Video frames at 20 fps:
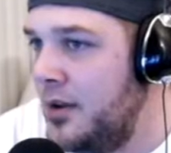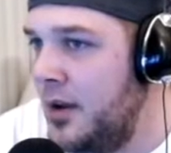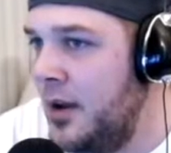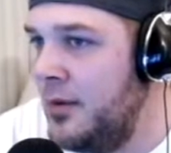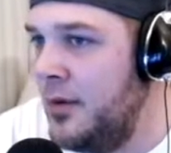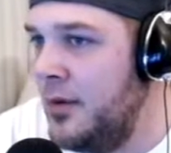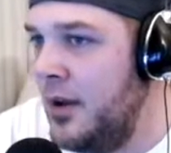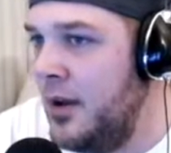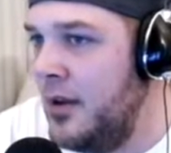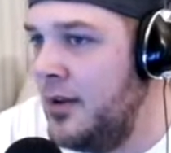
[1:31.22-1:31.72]

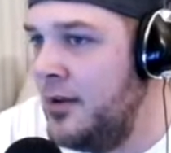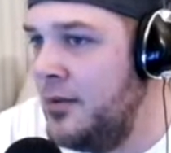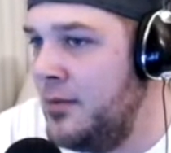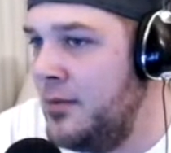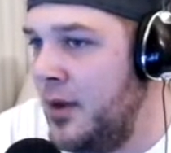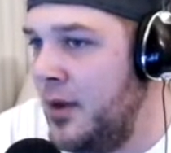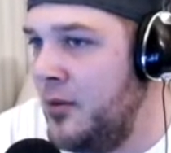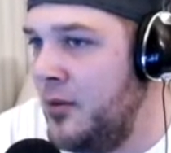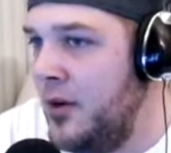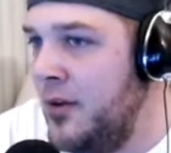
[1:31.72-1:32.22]

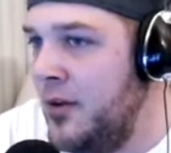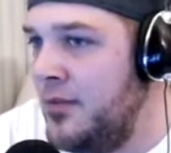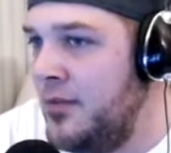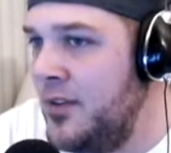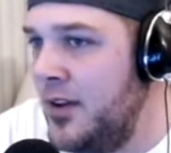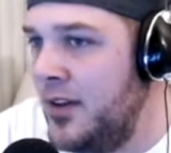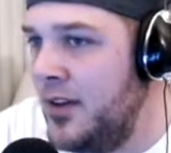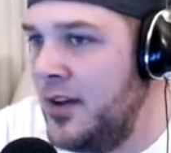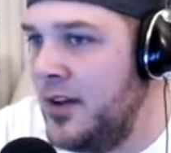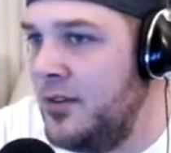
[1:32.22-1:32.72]
my wife
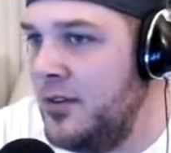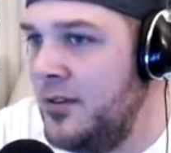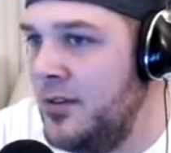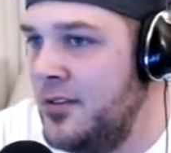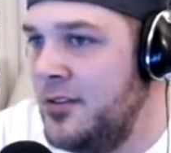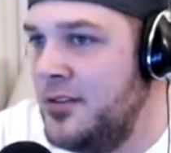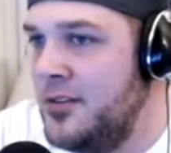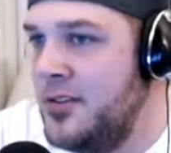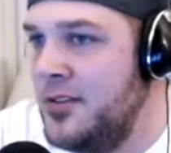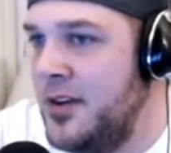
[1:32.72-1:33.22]
did a lot of
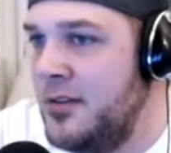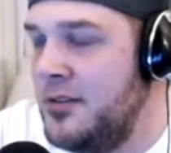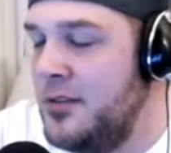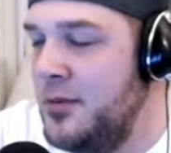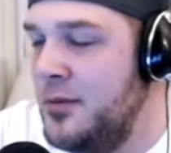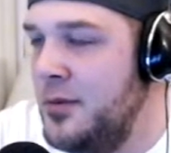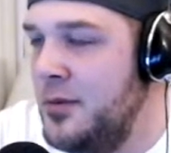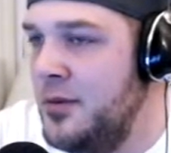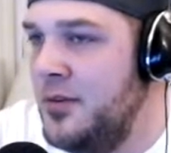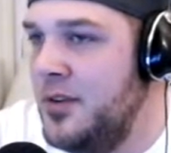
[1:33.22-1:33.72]
research after
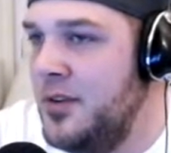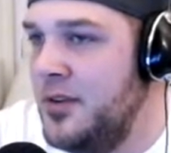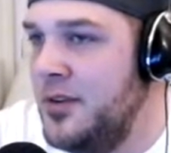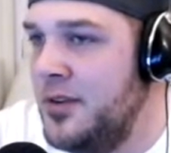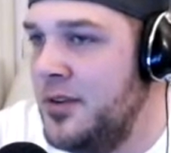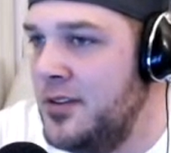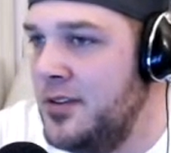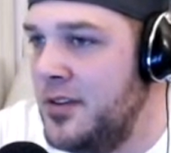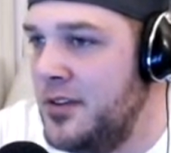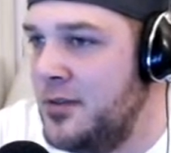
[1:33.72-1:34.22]
the movie
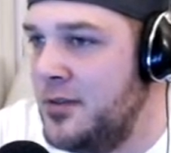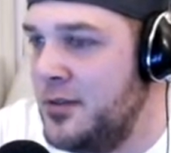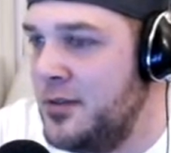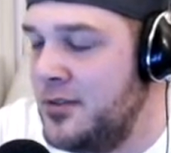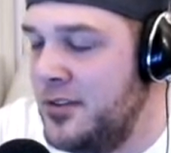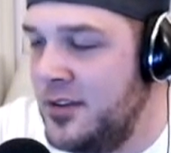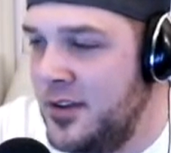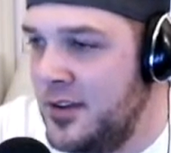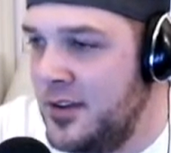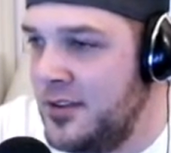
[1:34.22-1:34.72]
because that's what
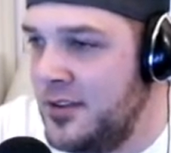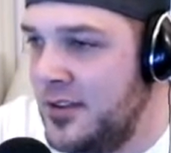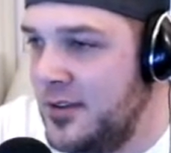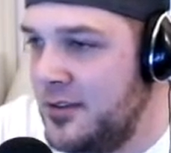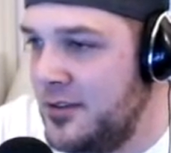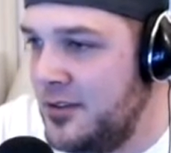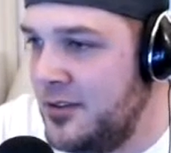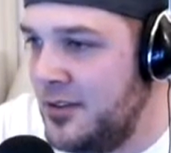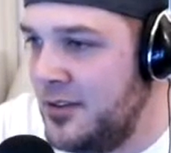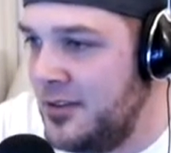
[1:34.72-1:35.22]
she does
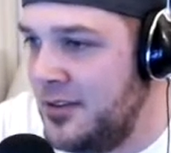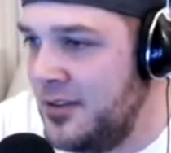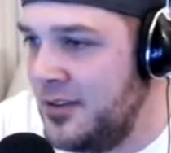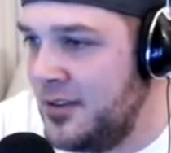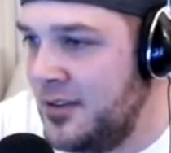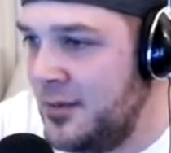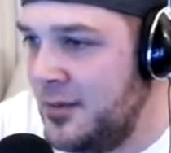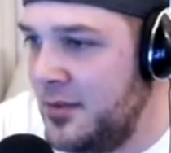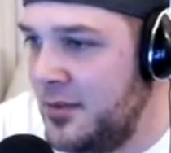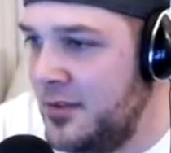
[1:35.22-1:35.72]
after she
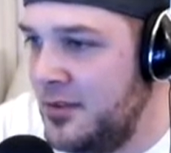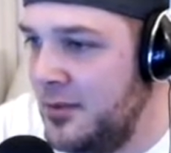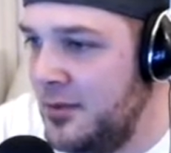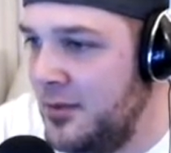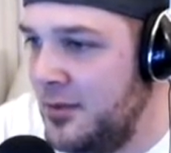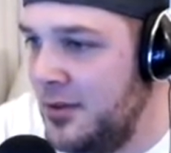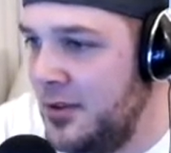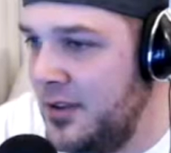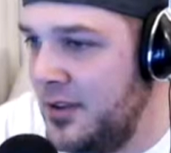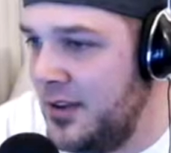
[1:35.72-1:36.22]
sees something she
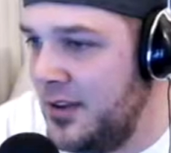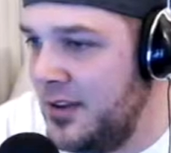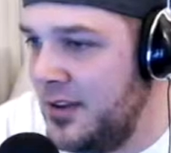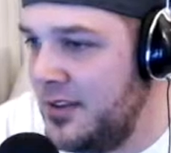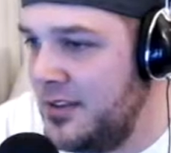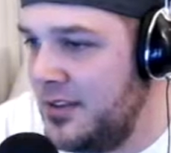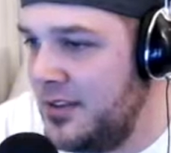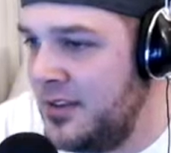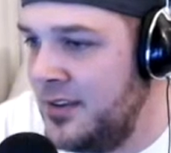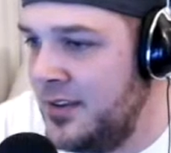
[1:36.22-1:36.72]
really
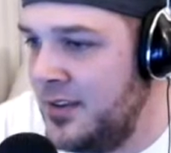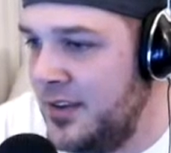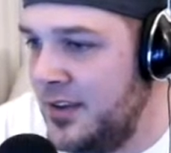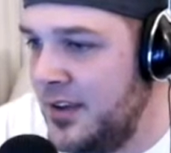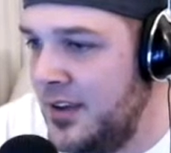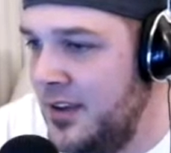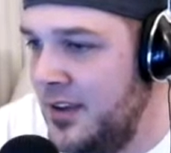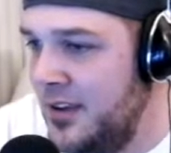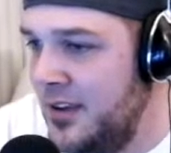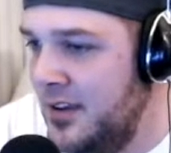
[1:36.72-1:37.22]
likes, and
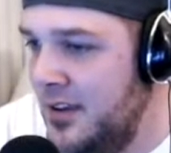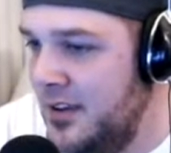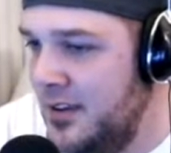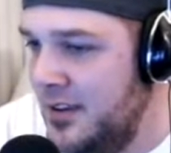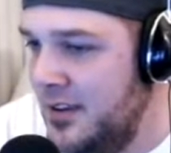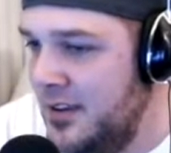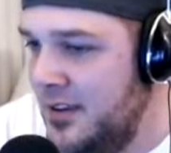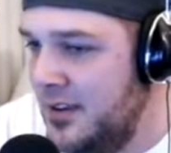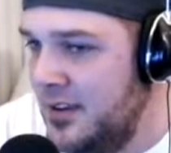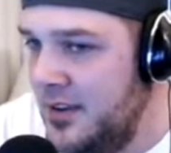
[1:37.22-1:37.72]
like
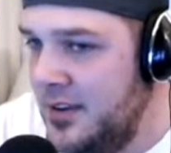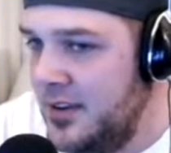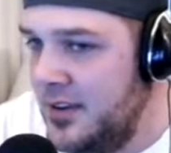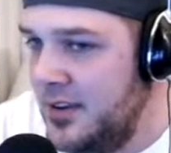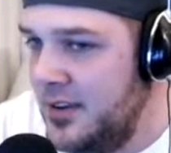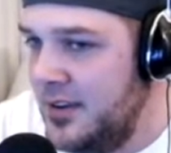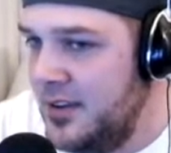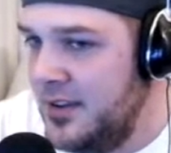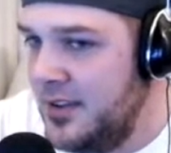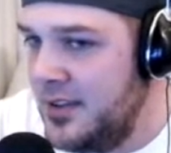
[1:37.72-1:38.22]

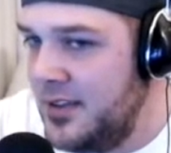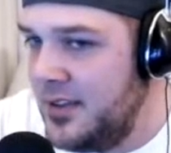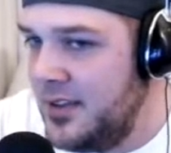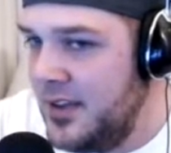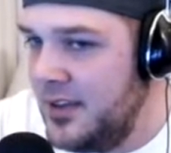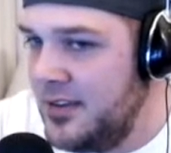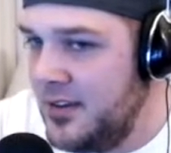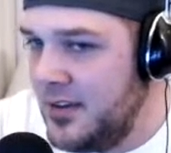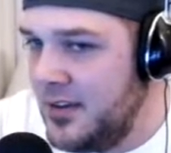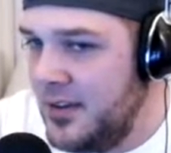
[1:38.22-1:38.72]

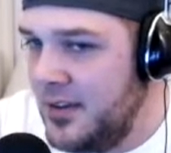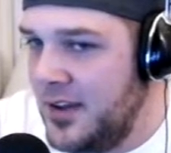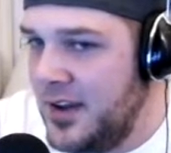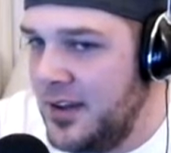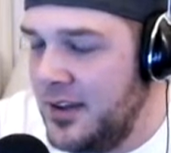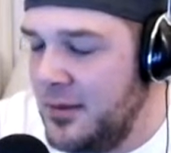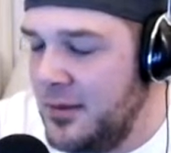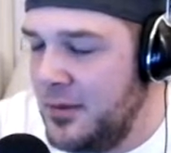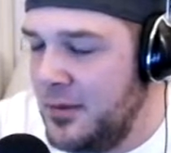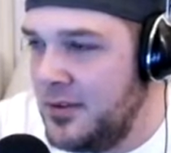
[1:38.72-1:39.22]
they took a lot
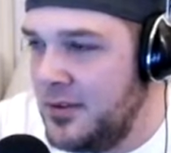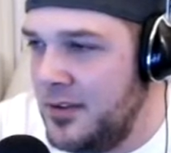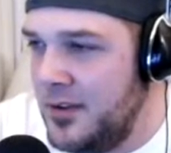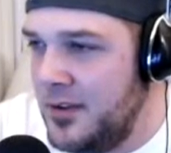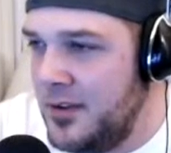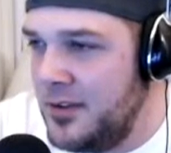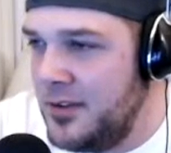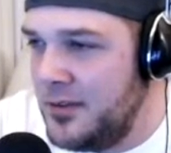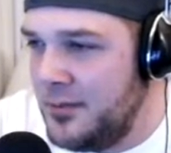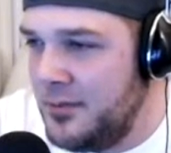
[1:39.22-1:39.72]
of liberties
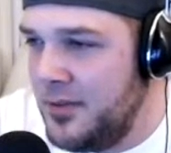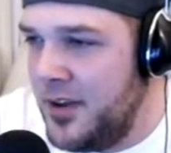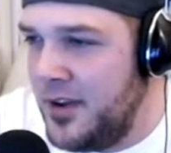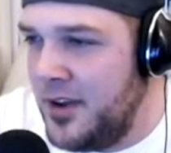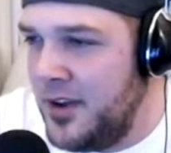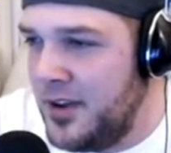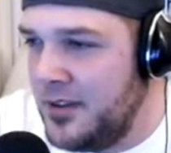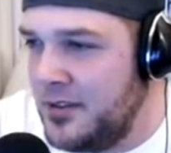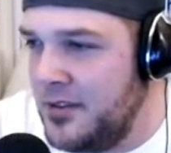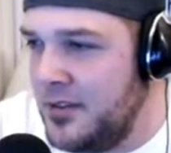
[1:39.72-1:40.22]
on some
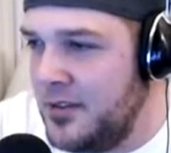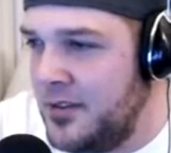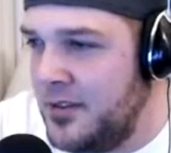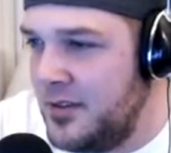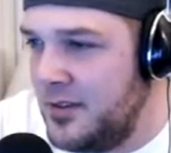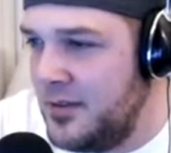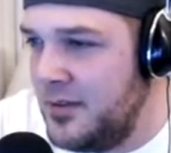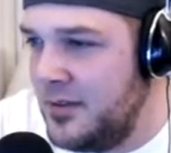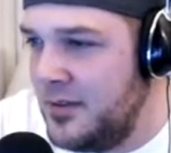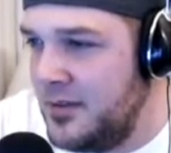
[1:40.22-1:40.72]
facts,
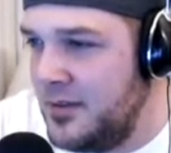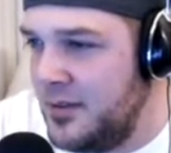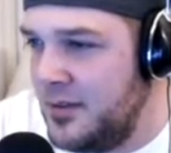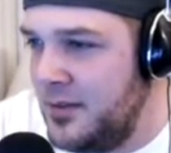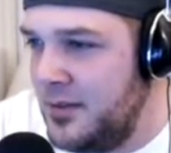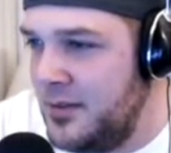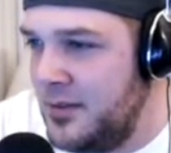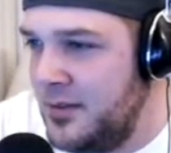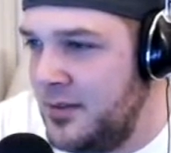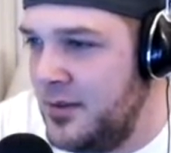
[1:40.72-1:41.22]

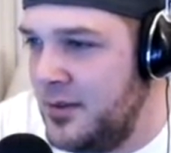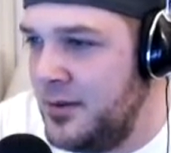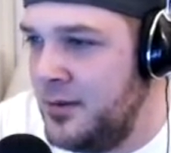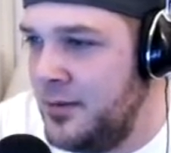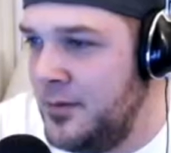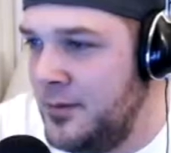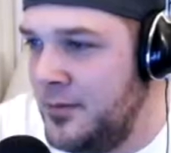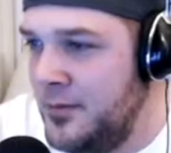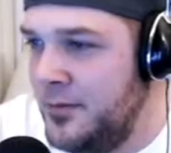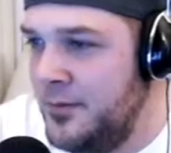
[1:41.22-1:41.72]

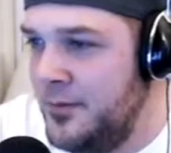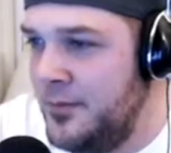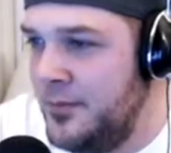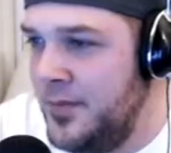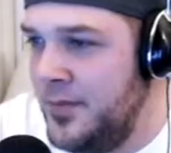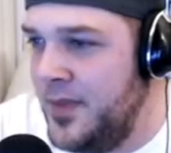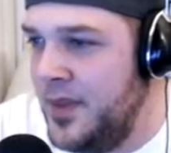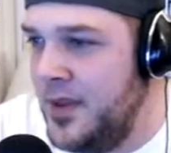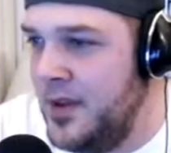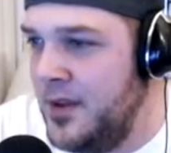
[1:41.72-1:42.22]
so
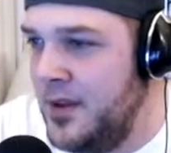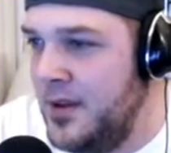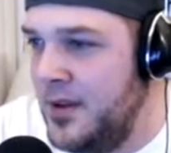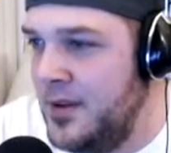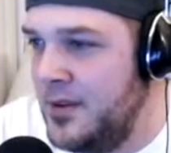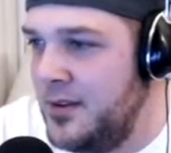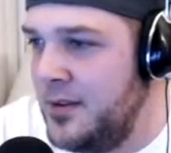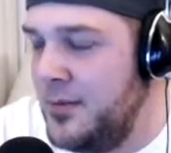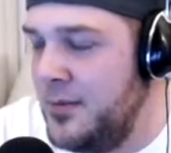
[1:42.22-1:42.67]
to